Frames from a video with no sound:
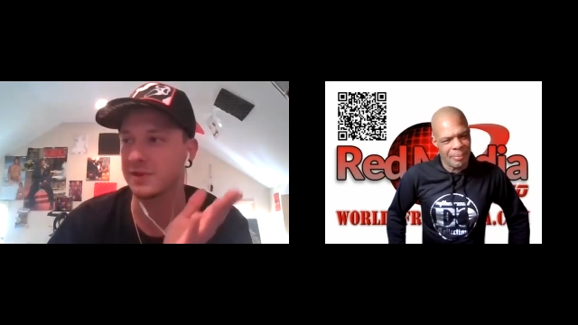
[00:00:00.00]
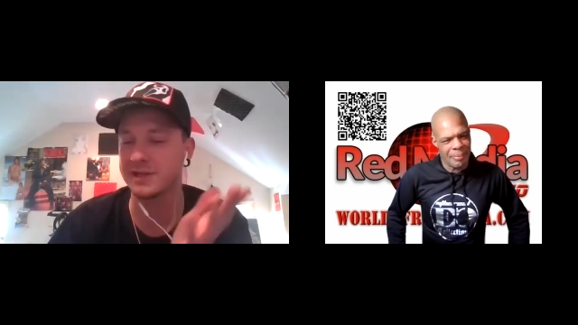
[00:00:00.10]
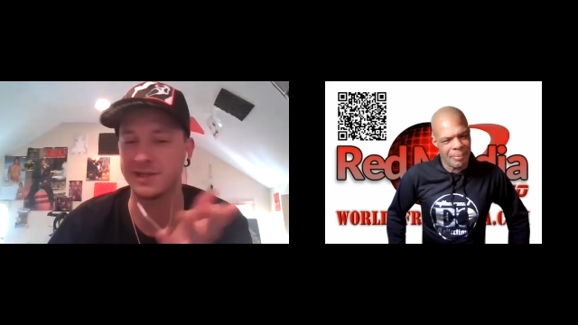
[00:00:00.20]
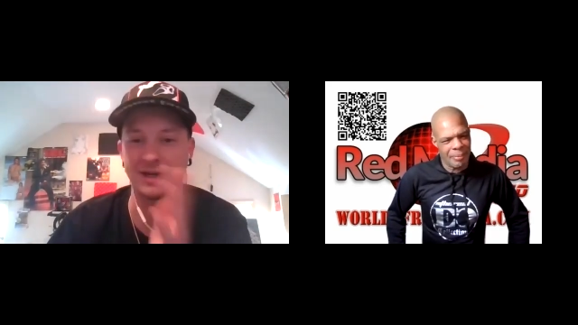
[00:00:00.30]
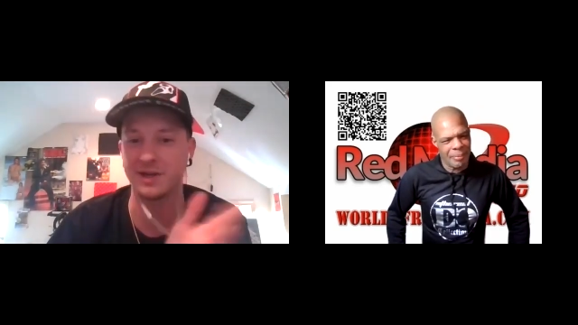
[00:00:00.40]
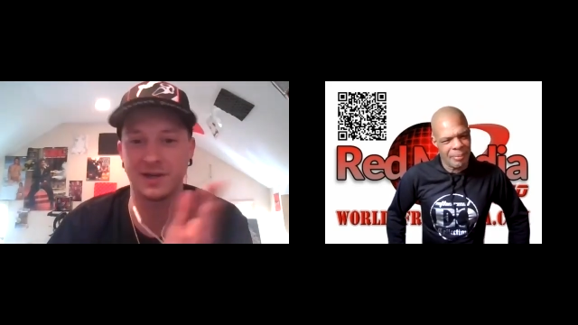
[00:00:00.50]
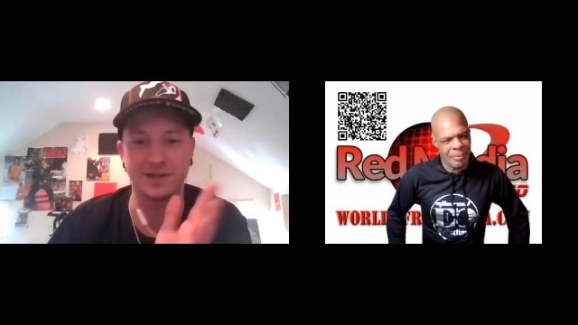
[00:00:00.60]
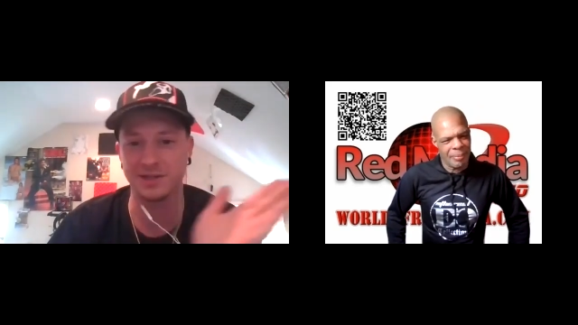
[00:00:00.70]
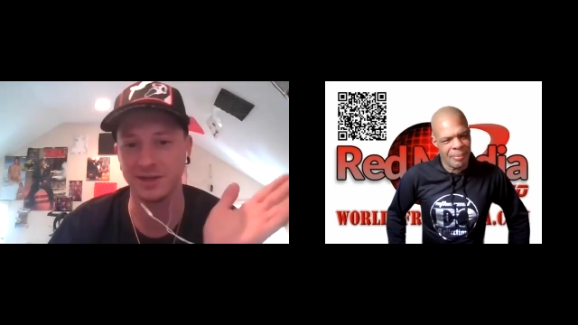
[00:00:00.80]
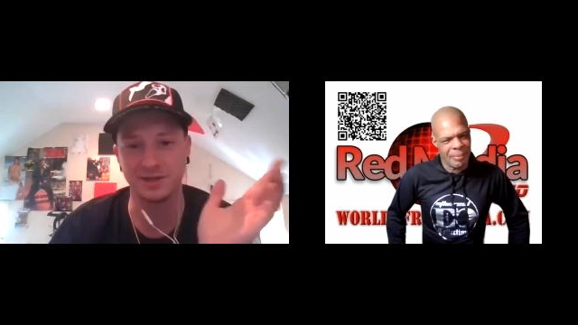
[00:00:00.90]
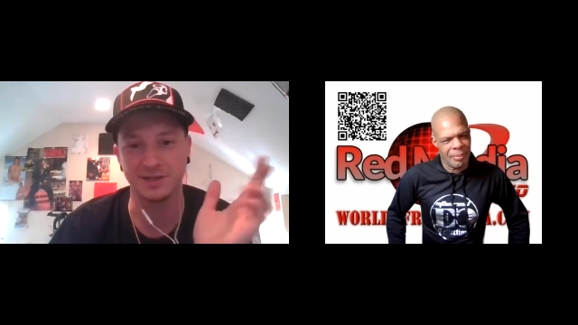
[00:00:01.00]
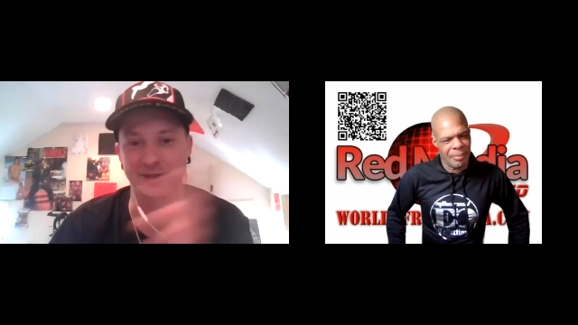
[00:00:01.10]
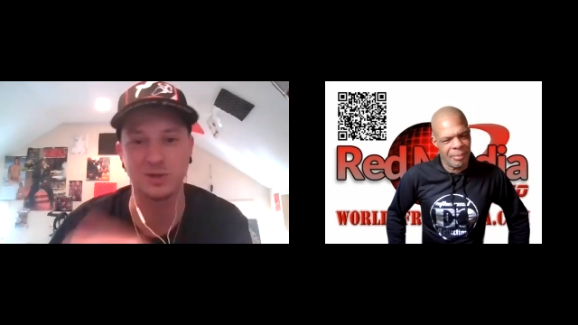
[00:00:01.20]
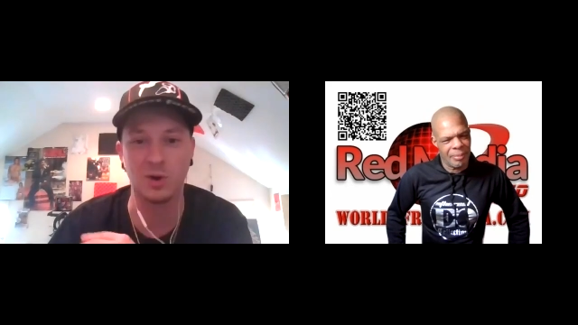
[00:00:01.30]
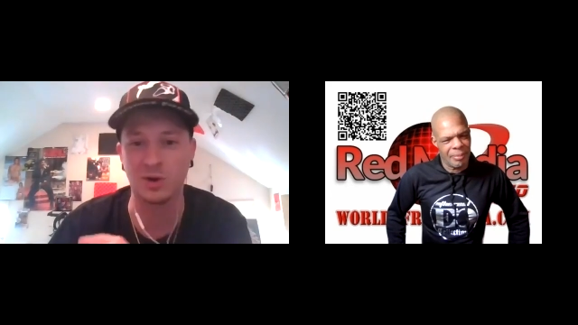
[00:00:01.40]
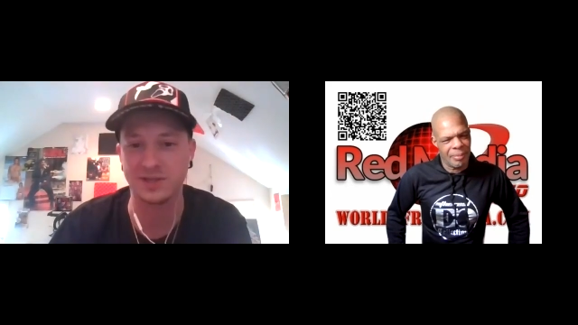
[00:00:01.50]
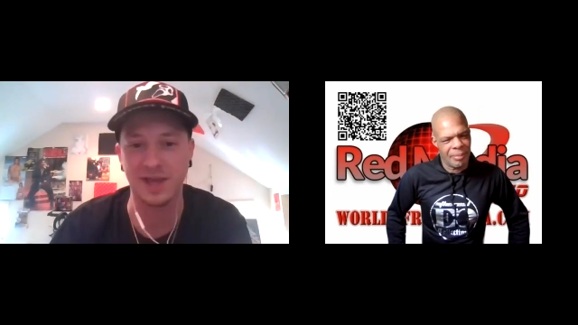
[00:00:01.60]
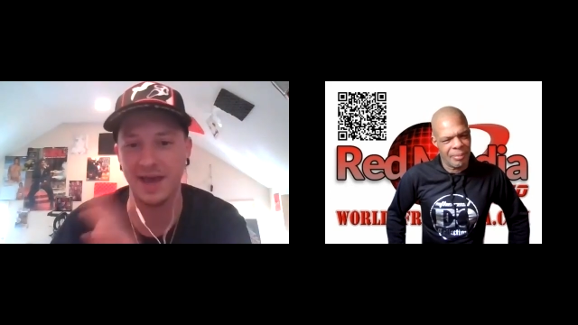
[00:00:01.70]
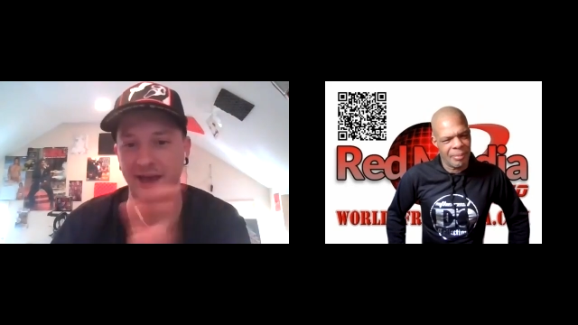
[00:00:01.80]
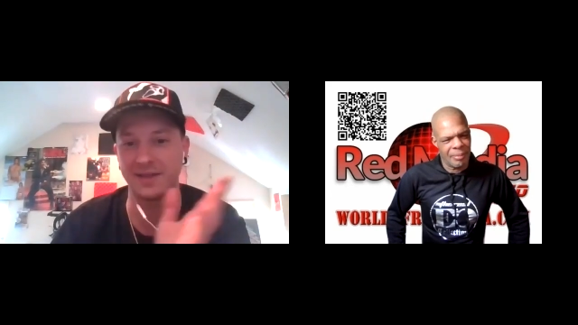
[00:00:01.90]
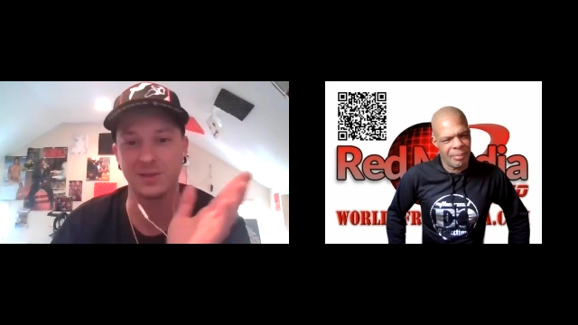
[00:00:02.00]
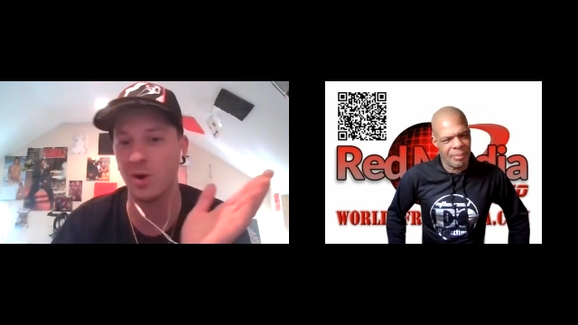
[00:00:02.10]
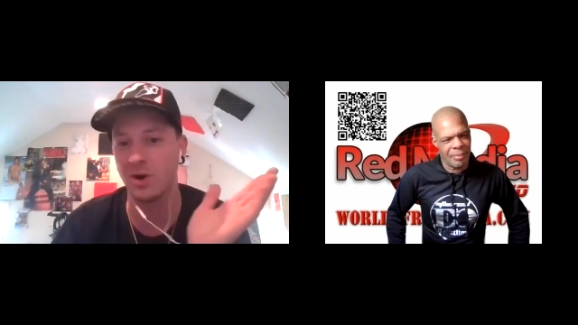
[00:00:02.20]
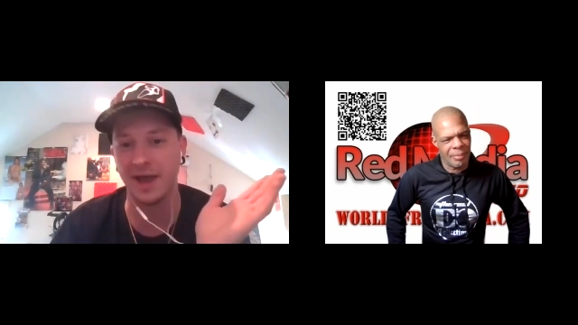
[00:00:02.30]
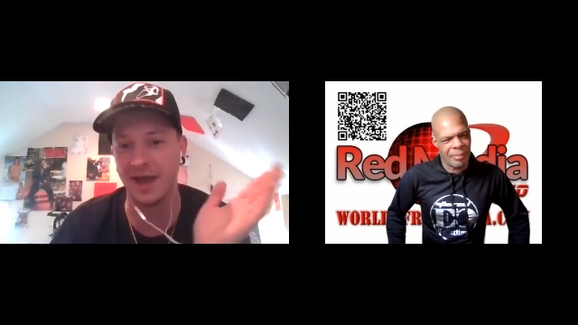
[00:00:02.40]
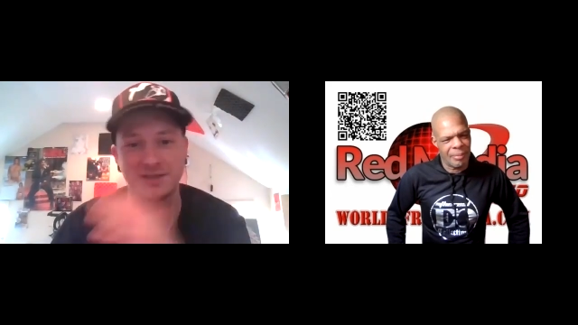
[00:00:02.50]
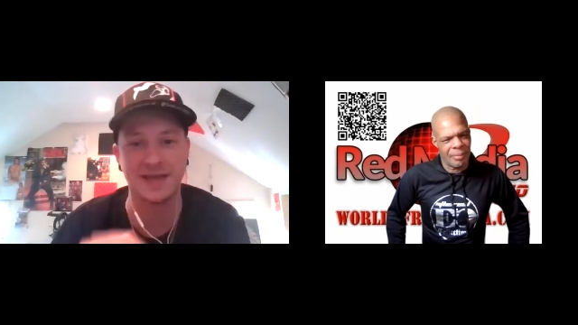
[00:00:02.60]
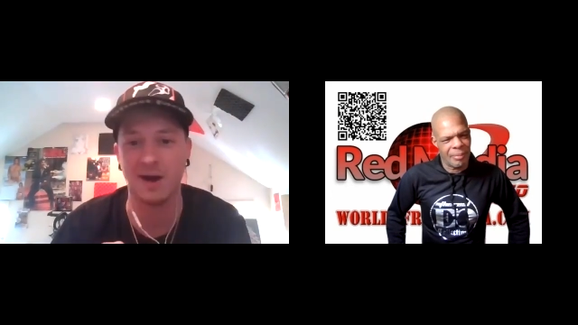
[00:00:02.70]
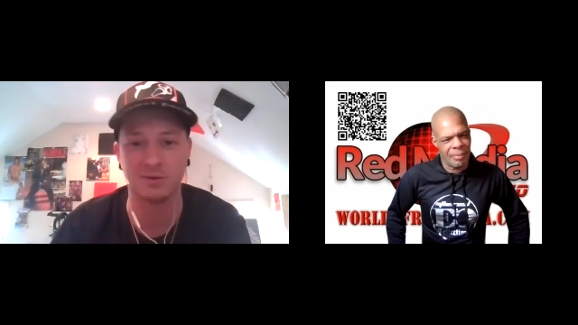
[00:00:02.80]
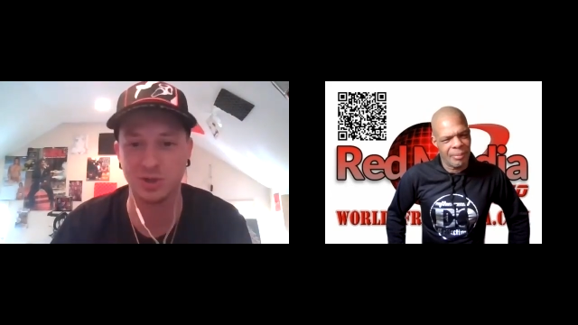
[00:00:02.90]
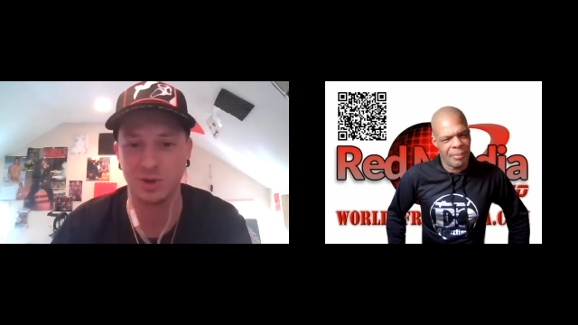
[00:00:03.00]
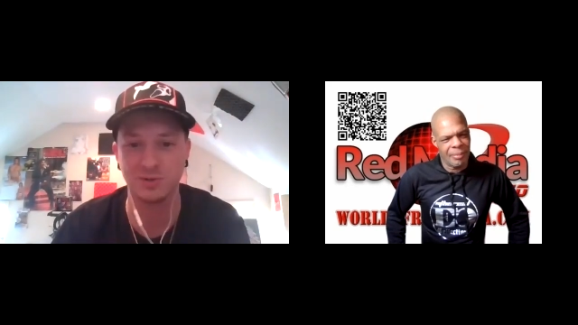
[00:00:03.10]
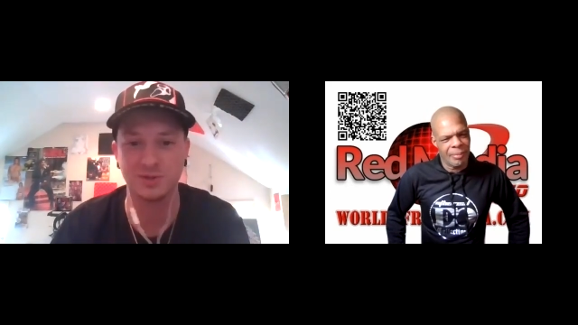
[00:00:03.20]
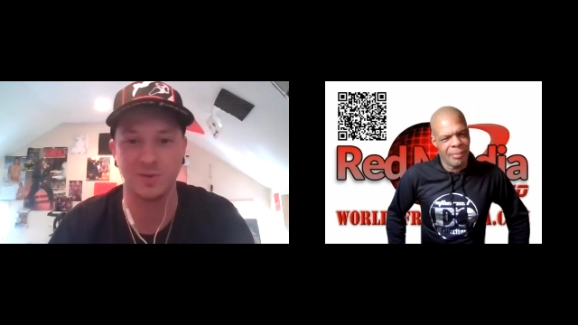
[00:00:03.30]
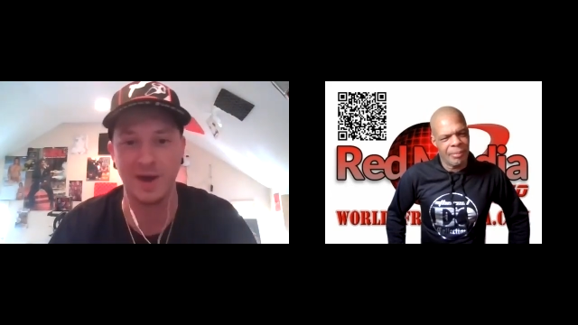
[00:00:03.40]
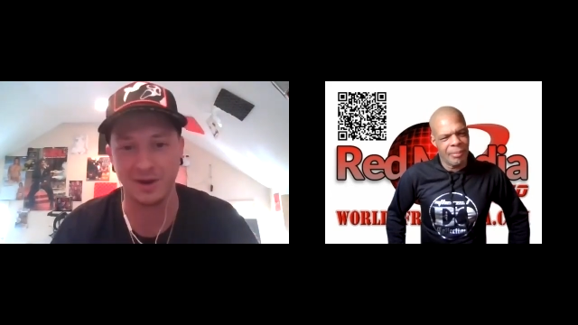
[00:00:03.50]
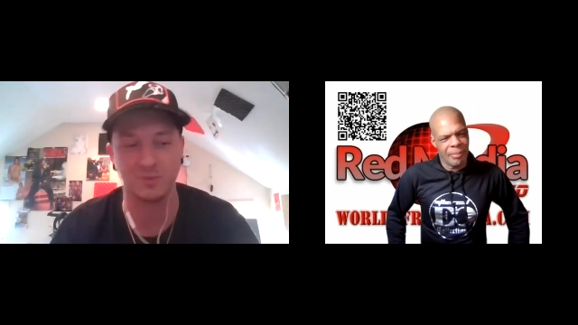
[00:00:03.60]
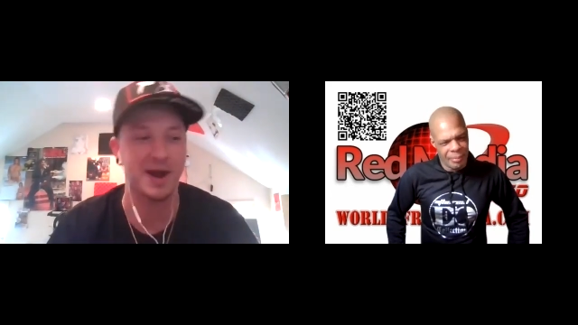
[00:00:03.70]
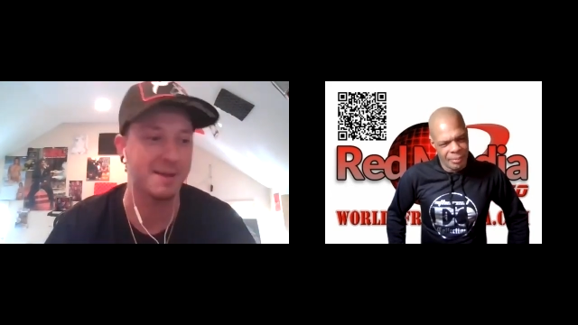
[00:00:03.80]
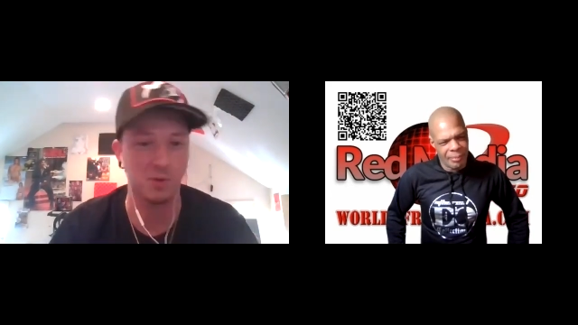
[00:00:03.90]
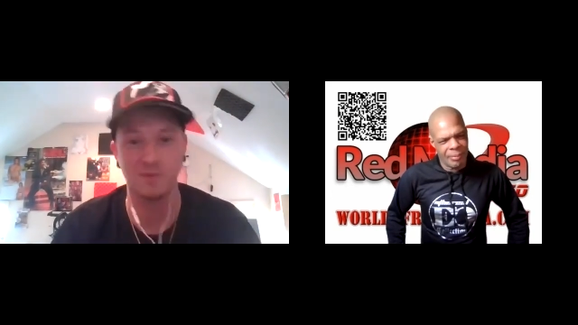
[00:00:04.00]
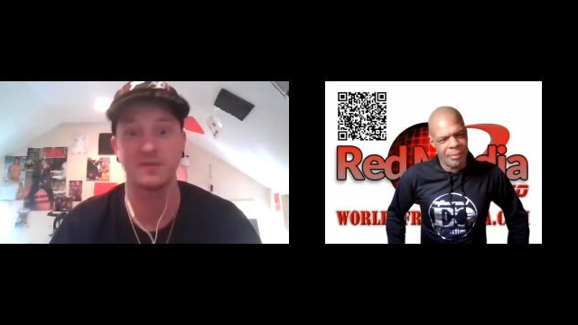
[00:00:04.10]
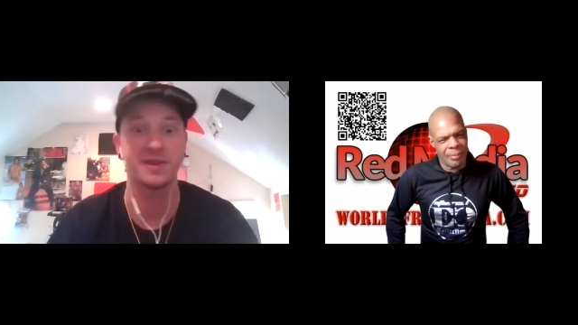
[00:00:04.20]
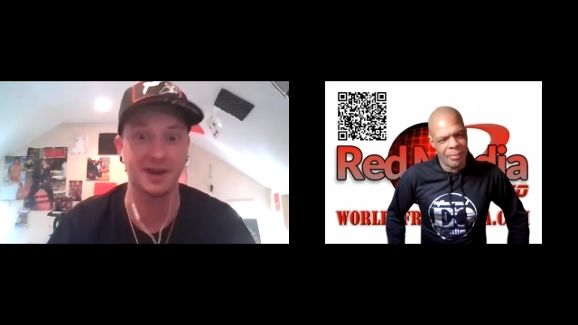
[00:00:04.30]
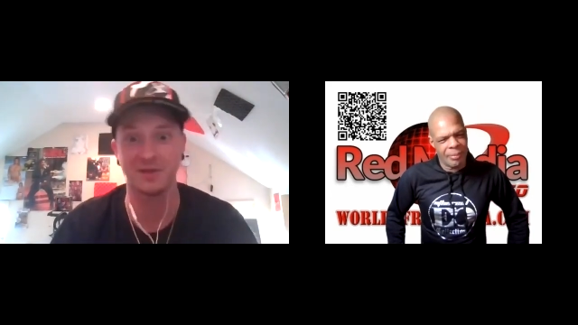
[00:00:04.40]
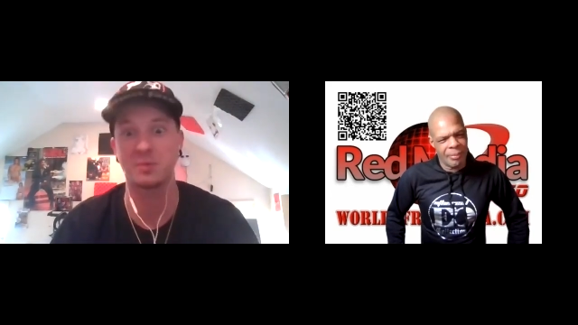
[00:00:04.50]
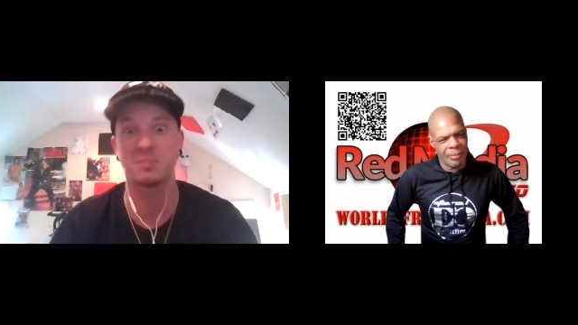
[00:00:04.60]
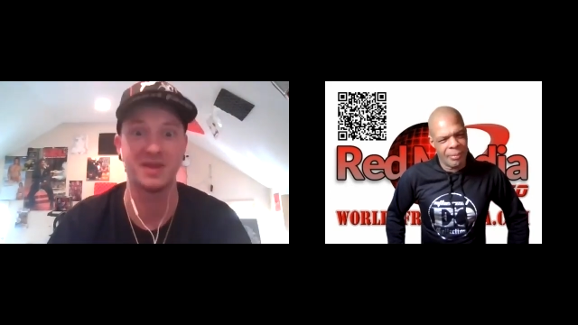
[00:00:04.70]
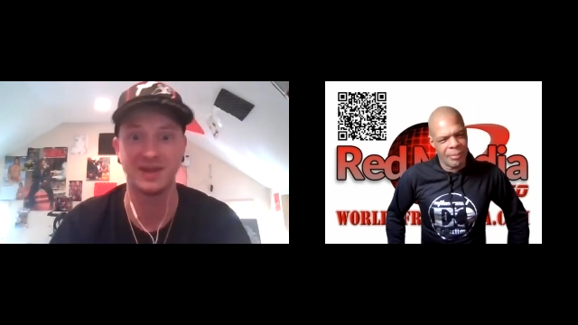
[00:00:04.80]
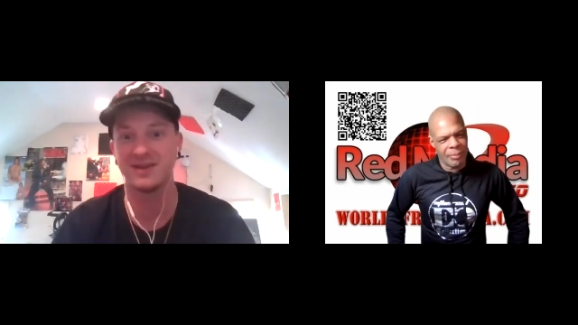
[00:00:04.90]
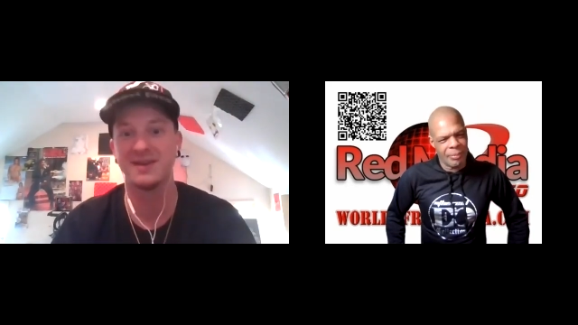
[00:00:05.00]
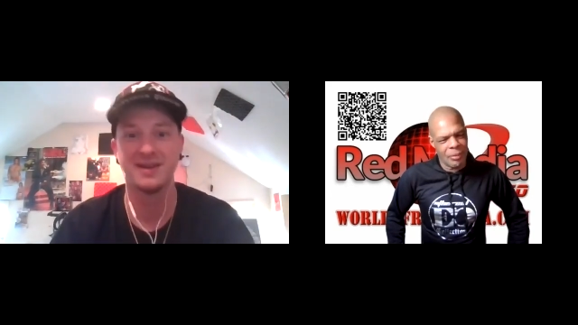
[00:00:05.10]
Speaker 1: listening to, to, to, songs that had long ass outros so I could rap over the end of their beat.